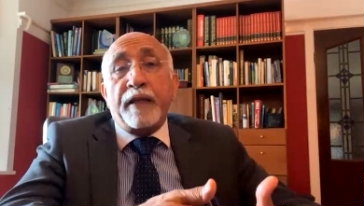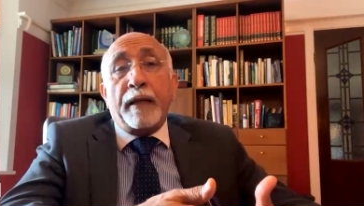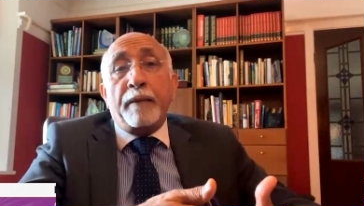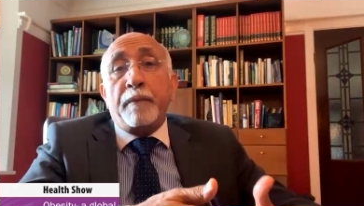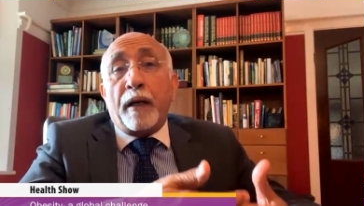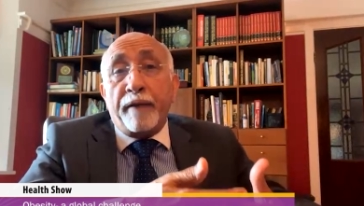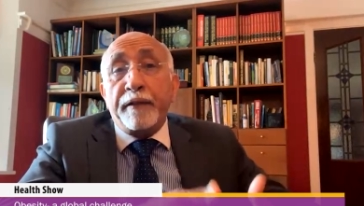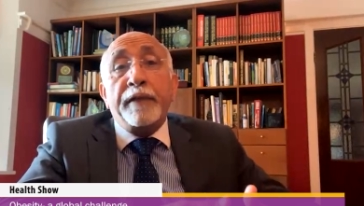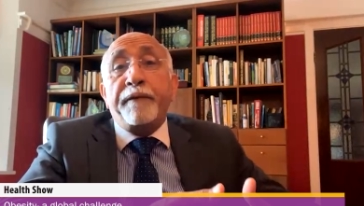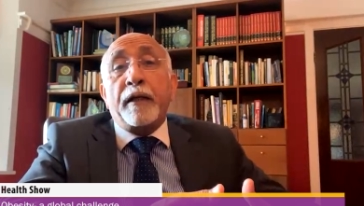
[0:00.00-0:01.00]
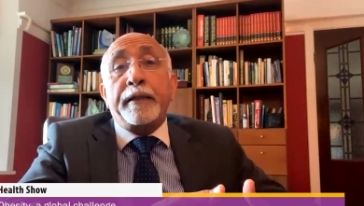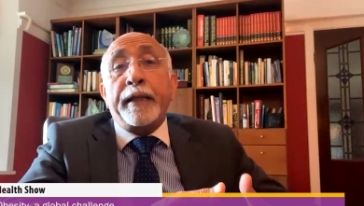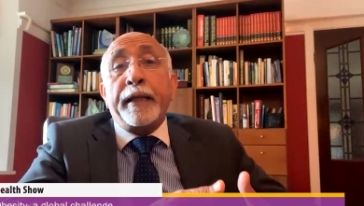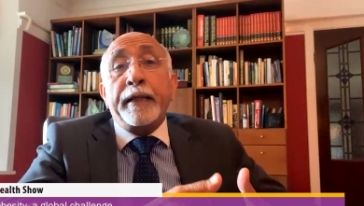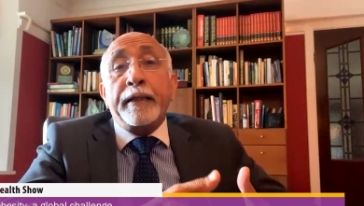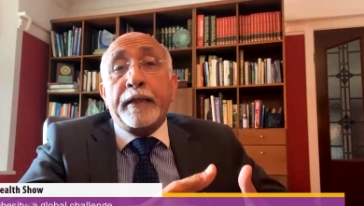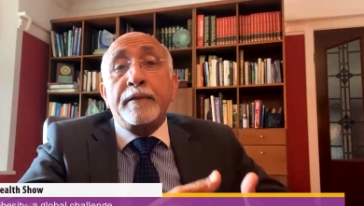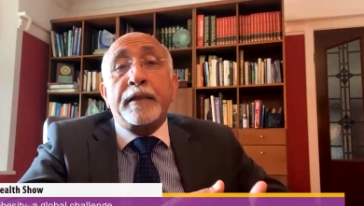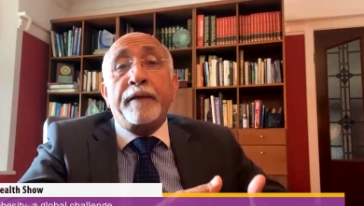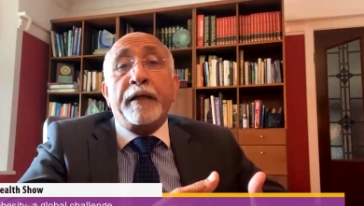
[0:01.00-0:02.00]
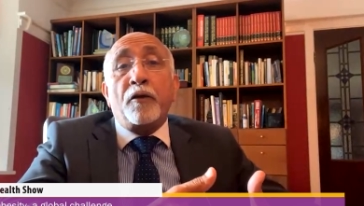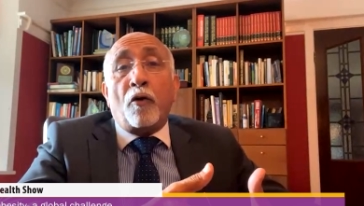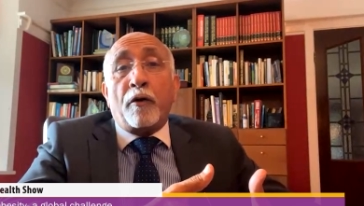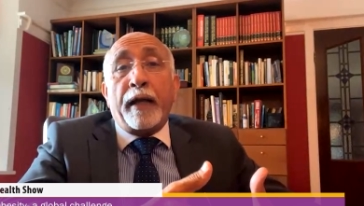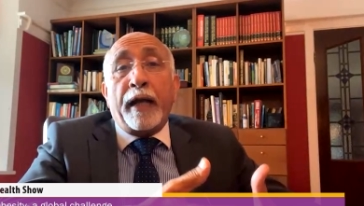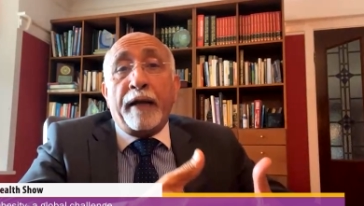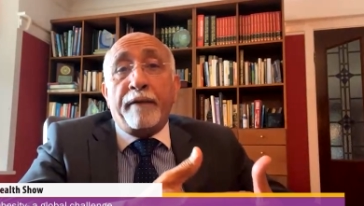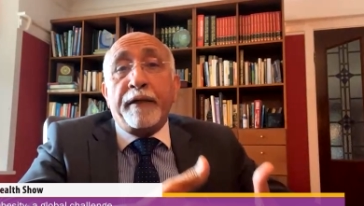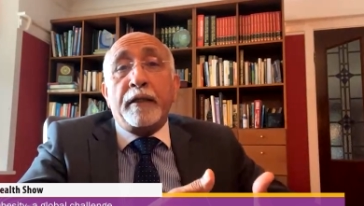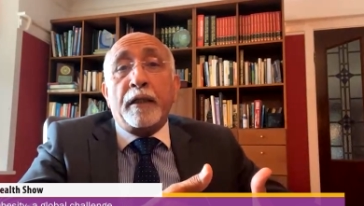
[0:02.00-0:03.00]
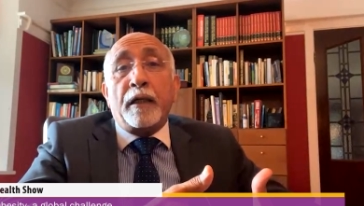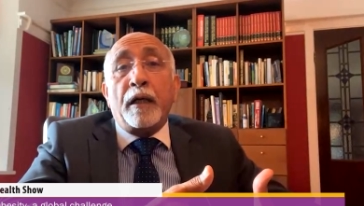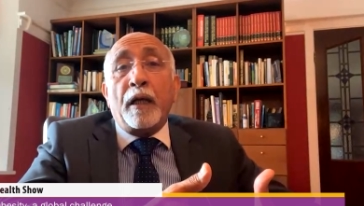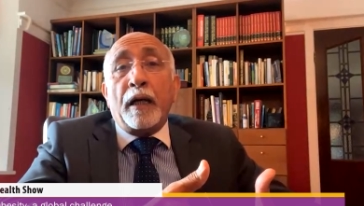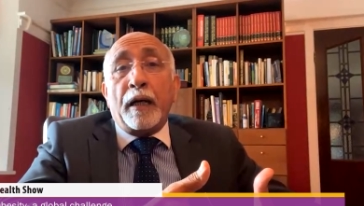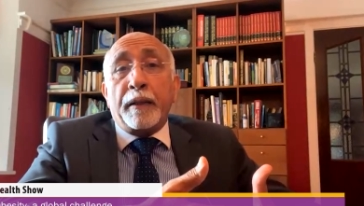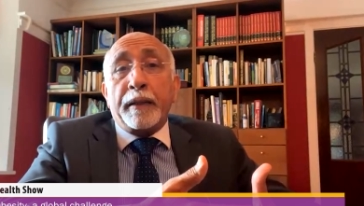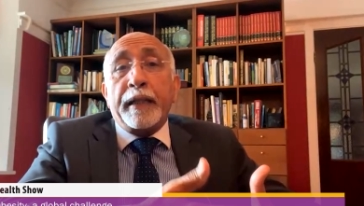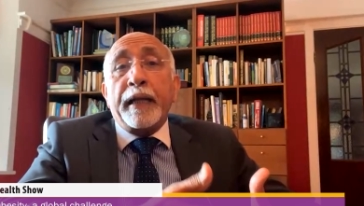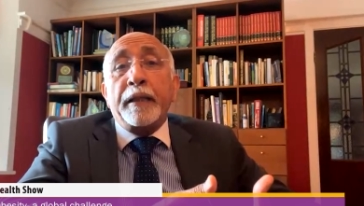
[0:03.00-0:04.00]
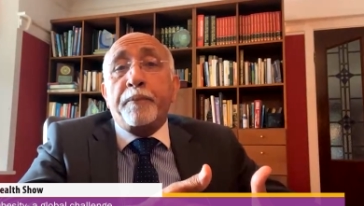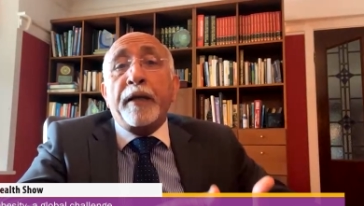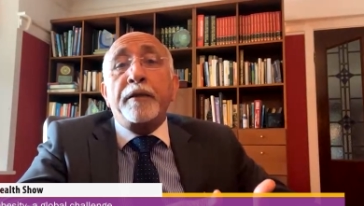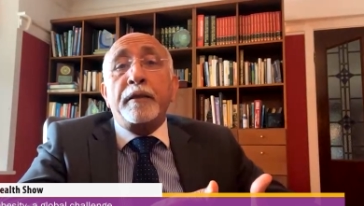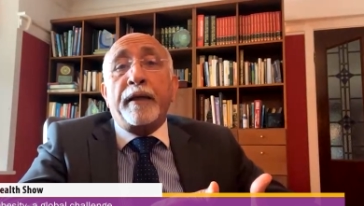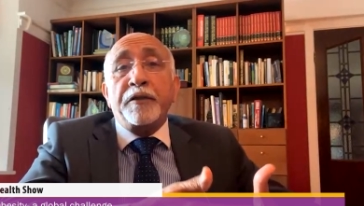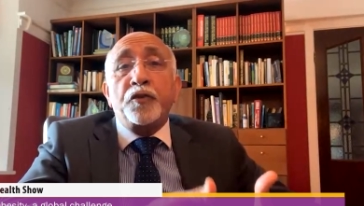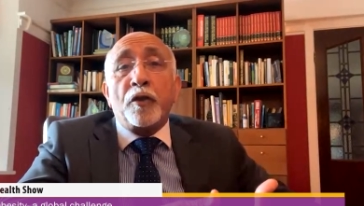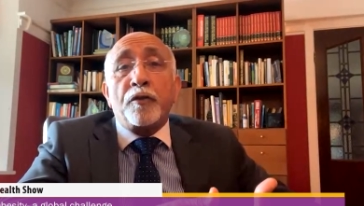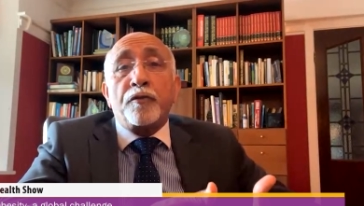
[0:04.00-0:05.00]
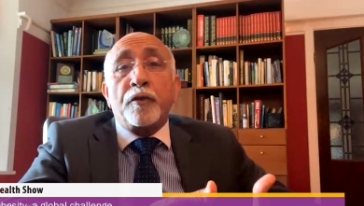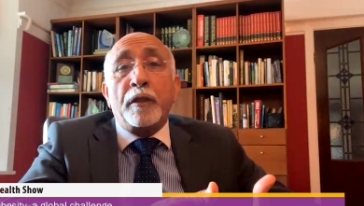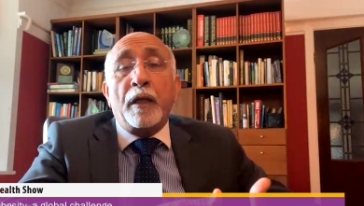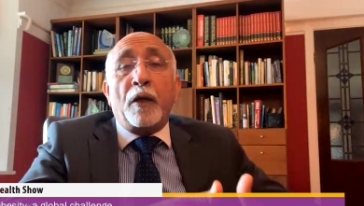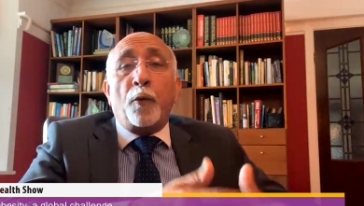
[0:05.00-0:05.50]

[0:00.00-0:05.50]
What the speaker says: of them are having difficulty in conceiving or having getting pregnant, having children.